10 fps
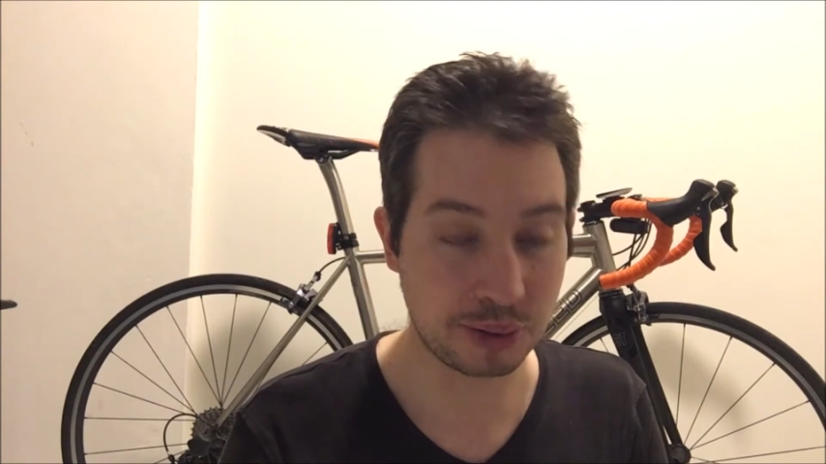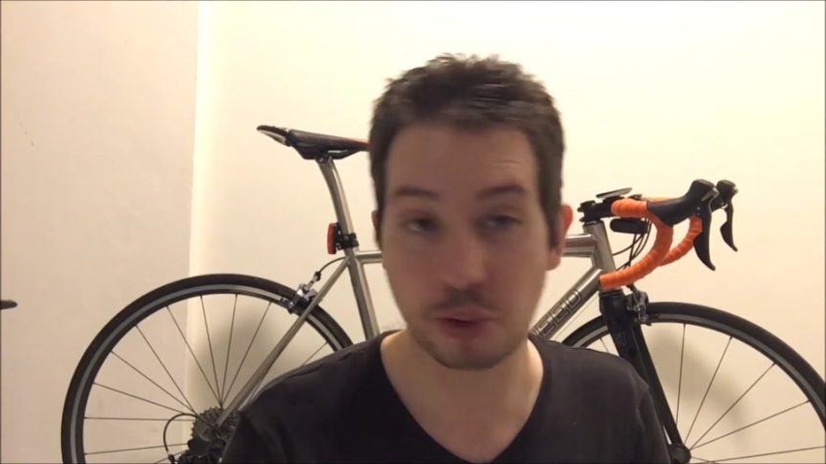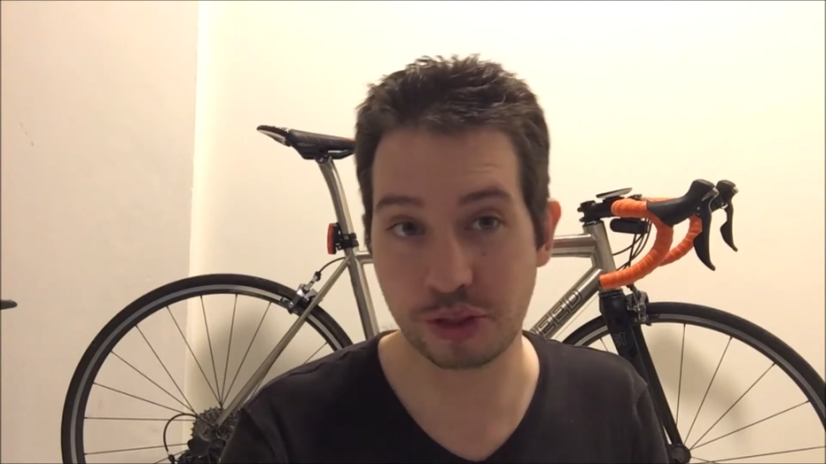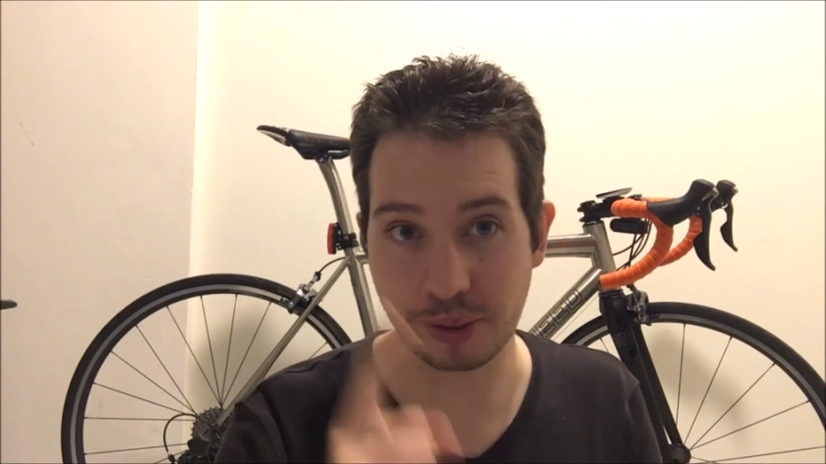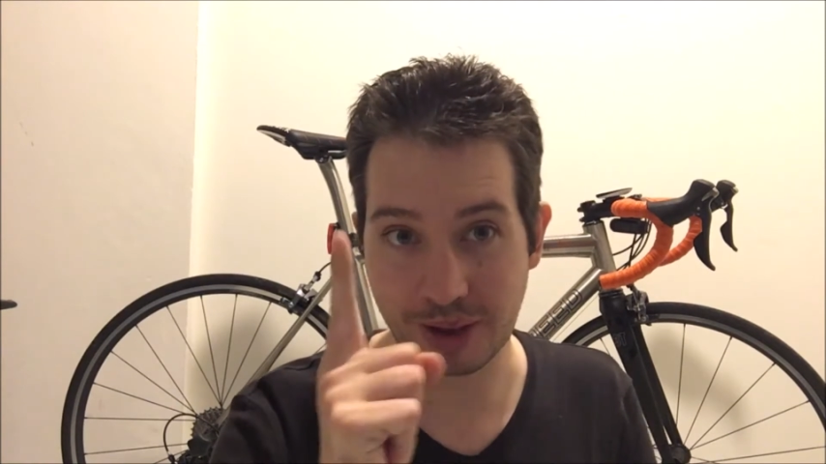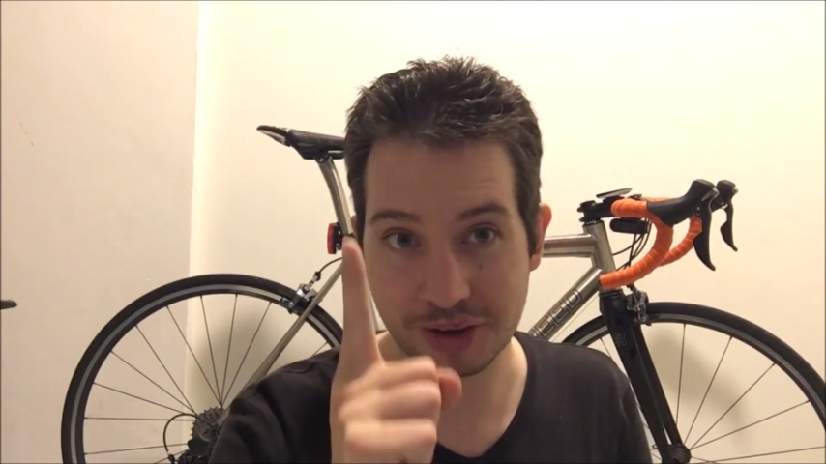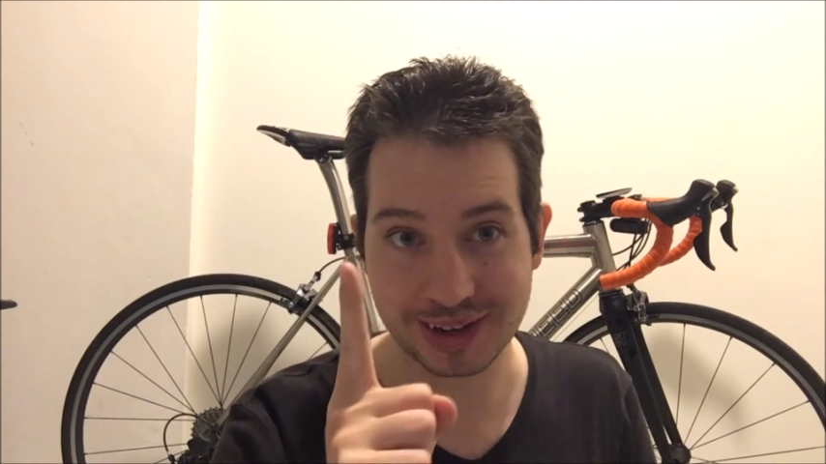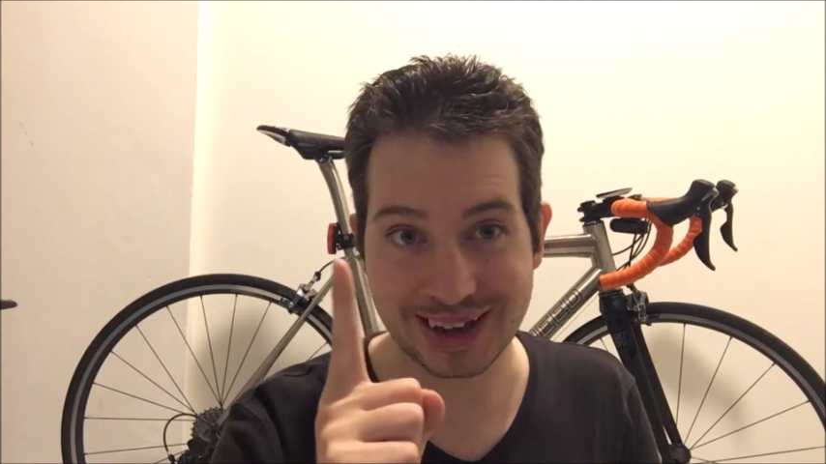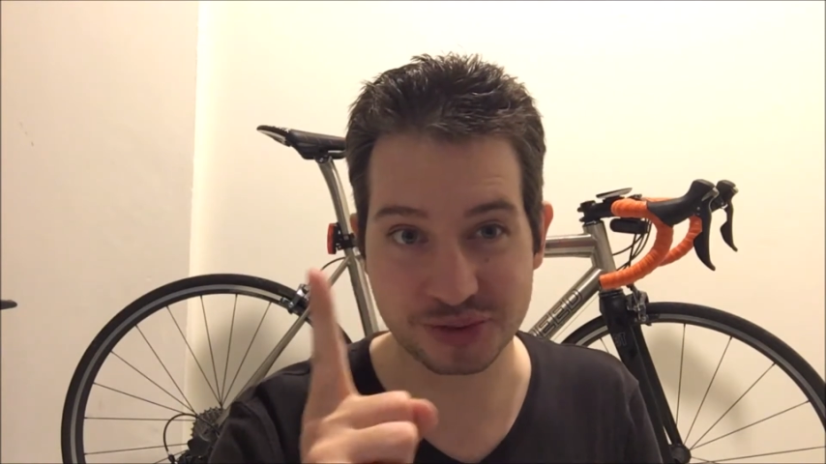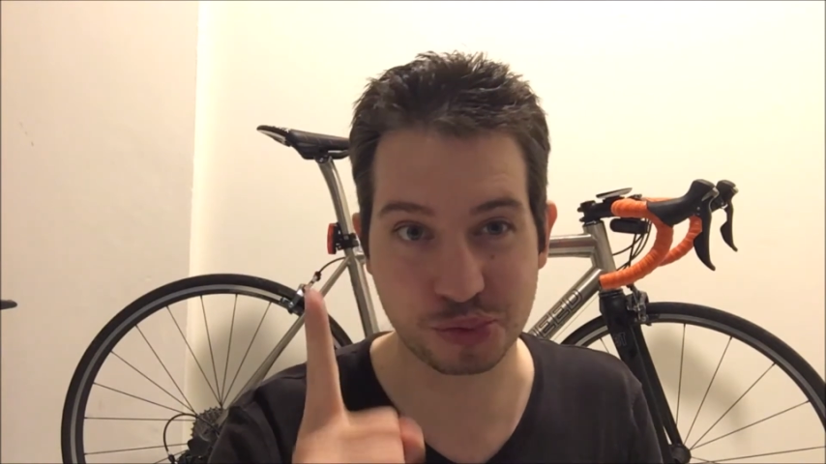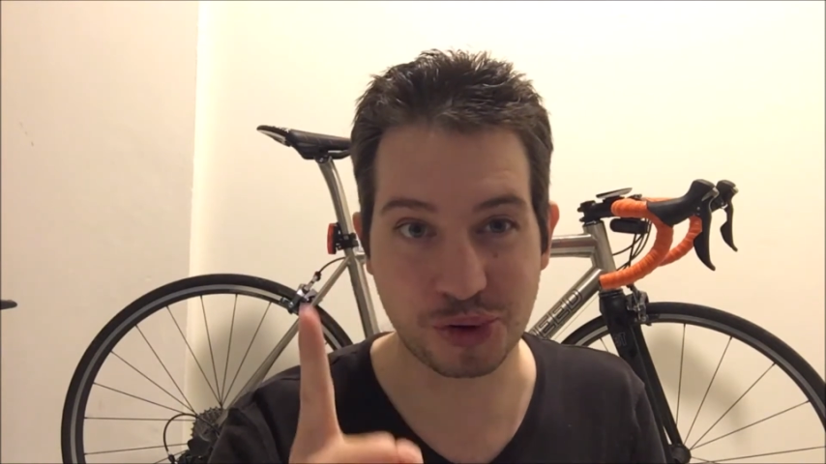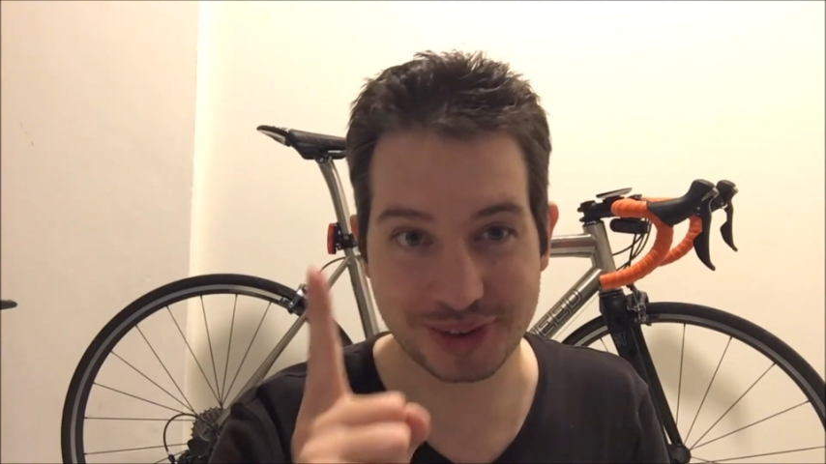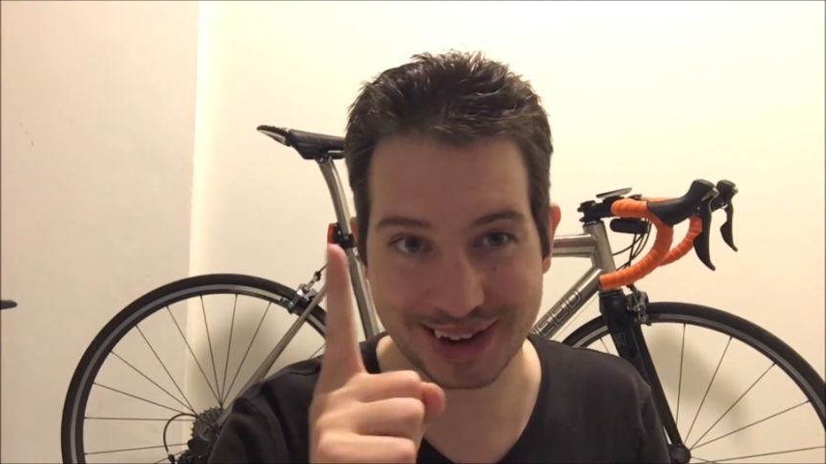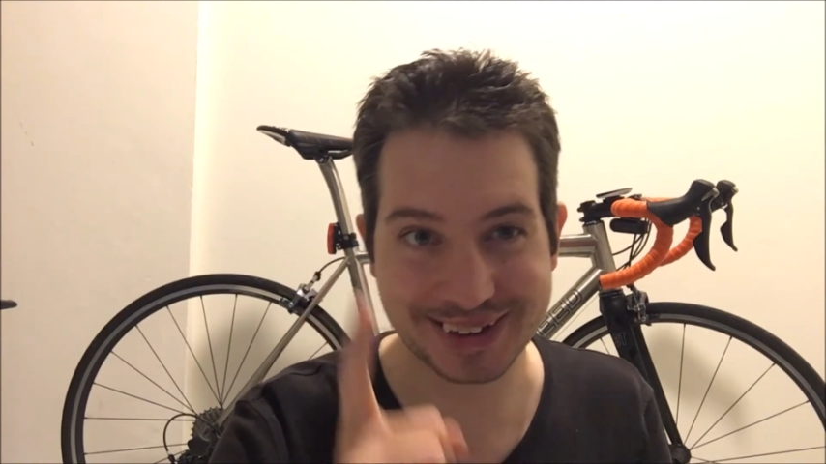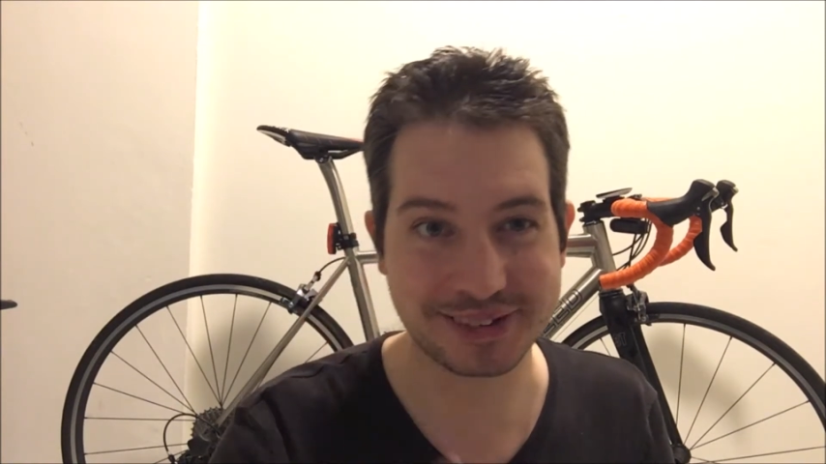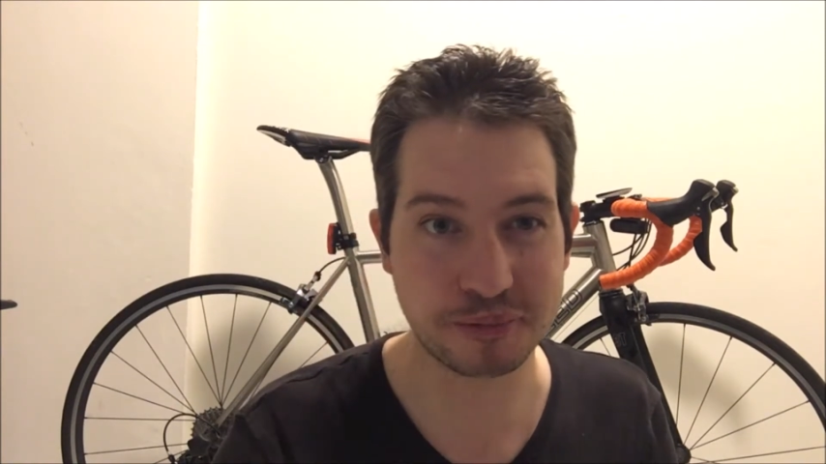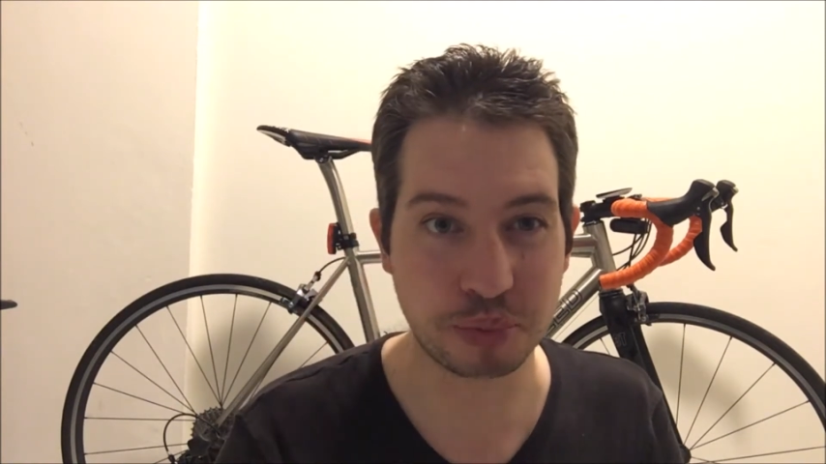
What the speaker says: although it only gets one negative